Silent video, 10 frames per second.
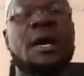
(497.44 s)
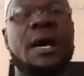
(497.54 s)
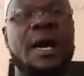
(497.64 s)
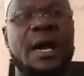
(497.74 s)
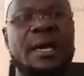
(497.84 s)

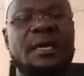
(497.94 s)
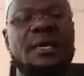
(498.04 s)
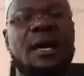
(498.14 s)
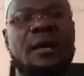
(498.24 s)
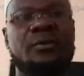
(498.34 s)

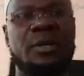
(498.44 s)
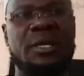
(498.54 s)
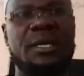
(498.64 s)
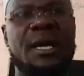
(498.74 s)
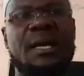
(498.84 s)
I
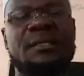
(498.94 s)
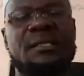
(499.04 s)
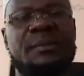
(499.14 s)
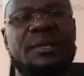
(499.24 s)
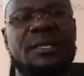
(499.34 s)
actually
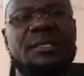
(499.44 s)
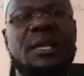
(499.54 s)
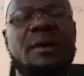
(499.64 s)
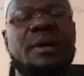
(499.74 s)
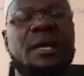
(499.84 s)
accepted Islam,